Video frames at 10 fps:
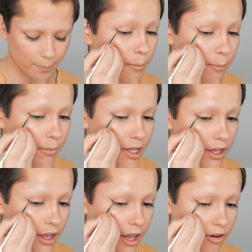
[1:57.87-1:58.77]

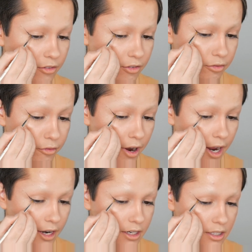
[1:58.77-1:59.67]
Me and a
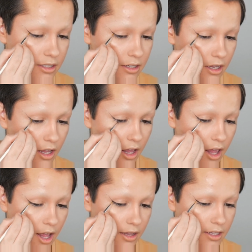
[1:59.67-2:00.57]
friend
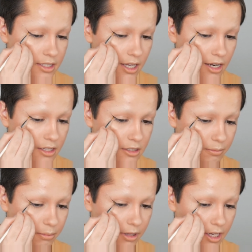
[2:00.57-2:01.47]
decided to
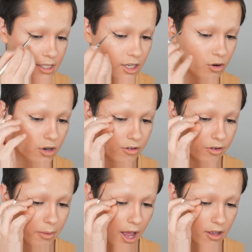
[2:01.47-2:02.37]
place an order
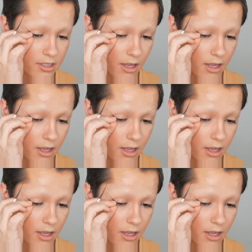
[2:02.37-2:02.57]
from Haus